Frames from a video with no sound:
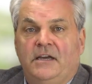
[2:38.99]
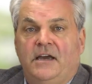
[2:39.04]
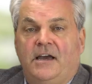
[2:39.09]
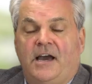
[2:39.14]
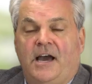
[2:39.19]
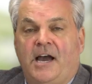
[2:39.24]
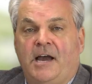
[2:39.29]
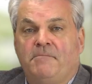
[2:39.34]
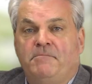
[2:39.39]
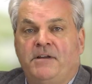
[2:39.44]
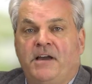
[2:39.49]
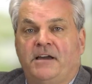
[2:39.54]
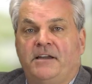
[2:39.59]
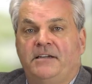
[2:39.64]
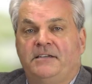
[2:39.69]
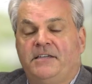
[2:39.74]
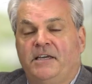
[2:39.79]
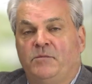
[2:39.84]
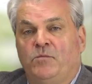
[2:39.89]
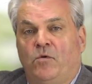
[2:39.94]
I'm not
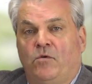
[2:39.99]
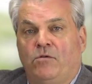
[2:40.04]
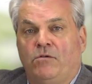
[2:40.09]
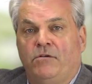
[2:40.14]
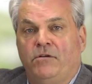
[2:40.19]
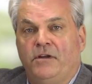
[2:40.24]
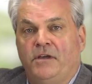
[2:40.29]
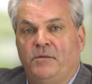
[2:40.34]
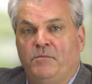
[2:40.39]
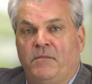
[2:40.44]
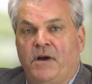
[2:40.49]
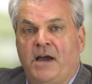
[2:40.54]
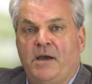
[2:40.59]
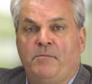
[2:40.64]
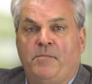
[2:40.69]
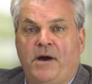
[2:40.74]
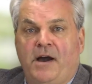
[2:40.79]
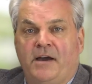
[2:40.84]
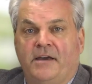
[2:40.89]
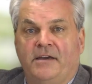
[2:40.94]
going to take more in my
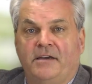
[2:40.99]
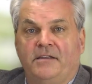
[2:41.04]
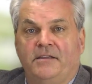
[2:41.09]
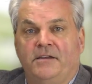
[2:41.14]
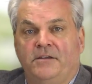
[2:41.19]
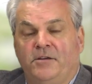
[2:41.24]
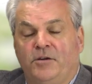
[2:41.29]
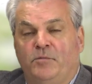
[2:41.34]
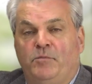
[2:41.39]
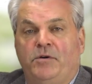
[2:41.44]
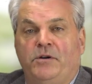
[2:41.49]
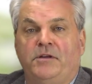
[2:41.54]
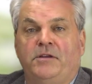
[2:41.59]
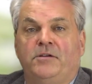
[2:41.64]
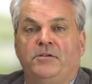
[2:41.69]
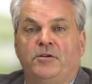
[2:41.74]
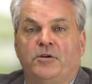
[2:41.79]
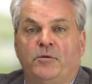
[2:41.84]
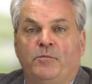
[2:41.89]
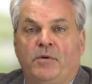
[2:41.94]
pocket than you're putting
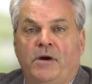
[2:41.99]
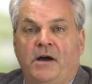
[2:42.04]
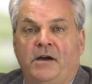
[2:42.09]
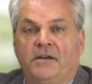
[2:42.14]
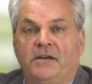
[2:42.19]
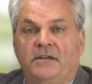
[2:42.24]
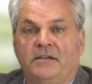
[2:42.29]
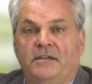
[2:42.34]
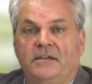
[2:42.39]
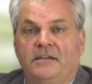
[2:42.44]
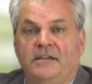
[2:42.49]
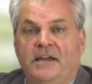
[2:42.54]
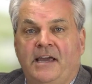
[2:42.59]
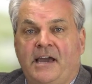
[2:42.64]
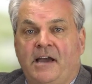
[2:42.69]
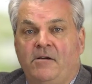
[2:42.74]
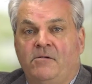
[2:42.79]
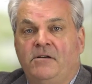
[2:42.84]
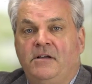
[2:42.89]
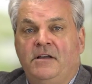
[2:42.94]
in your pocket.
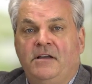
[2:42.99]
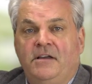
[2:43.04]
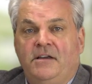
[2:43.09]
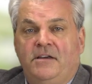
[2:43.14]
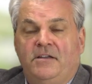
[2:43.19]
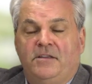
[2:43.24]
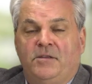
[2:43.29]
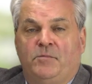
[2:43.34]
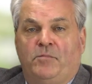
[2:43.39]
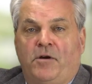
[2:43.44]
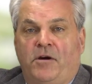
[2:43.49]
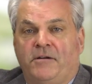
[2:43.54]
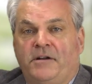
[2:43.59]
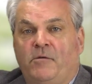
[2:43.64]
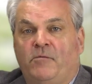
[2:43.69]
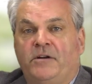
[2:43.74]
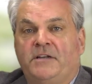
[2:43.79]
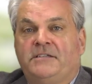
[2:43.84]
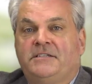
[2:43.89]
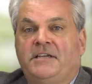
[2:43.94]
Now, the part I
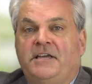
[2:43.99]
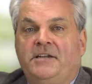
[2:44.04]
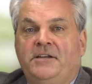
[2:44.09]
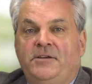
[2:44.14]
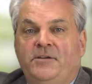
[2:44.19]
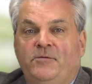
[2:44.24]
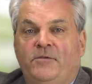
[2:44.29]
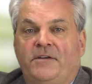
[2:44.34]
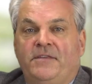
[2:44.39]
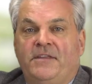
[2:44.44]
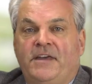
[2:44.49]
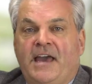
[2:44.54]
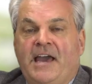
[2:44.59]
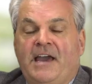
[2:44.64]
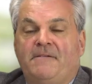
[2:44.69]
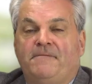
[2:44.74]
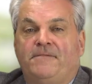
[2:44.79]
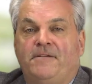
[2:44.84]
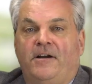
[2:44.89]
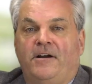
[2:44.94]
want to say to you on
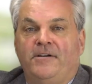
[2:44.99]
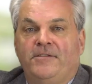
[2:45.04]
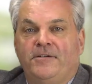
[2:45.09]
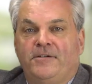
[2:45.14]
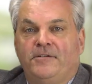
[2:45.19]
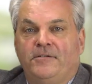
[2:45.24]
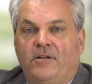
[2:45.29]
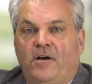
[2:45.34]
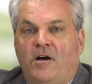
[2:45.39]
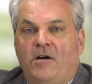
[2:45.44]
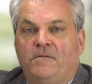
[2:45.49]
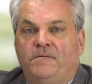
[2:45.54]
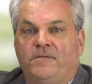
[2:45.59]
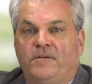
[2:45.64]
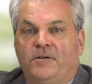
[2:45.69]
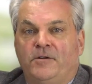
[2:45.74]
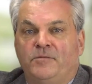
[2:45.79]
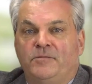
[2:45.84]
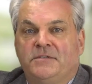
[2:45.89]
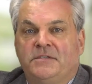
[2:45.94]
that for other law
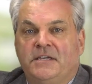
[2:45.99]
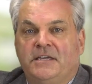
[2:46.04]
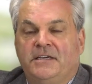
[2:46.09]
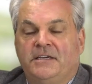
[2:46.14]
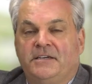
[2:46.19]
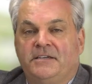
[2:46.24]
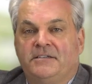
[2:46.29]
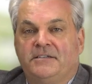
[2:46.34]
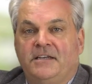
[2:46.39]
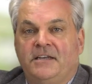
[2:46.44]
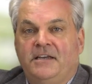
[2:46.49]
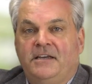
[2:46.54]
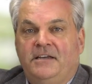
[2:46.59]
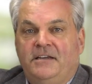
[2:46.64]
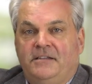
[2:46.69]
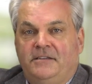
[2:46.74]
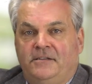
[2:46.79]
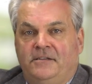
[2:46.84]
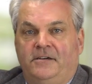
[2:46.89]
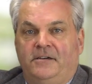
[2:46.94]
firms is,
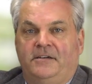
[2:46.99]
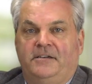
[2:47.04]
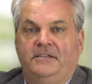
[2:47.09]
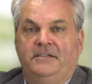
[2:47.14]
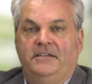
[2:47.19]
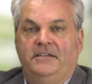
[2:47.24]
look,